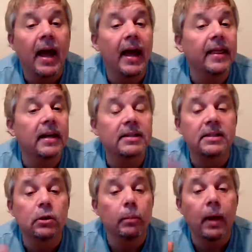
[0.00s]
And then I
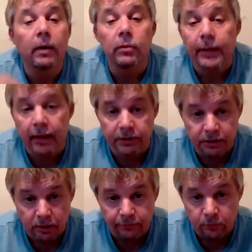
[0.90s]
see your Monroe County
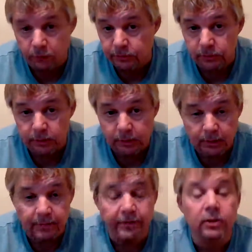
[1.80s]
Sheriff Office.
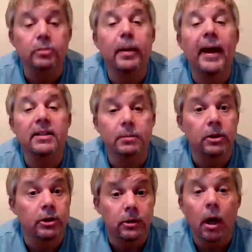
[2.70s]
He goes past me
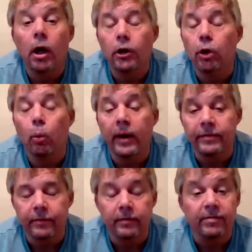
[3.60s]
because you're way
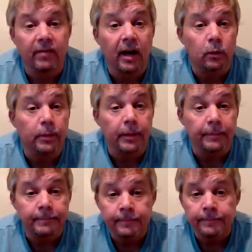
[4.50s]
for following me.
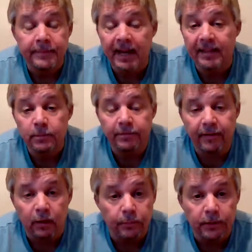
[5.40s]
You had to be
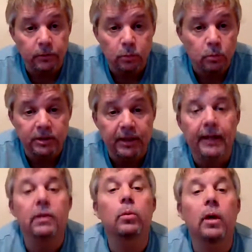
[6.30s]
following me. You knew
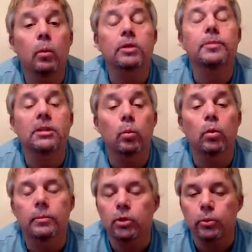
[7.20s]
exactly where I was because of
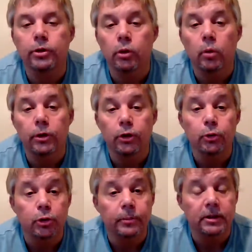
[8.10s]
what I'm doing to you on
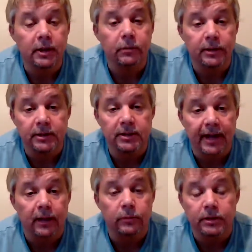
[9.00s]
YouTube, because I read the
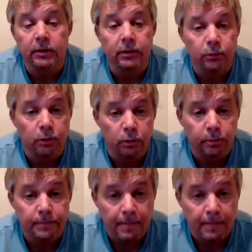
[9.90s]
salaries on YouTube.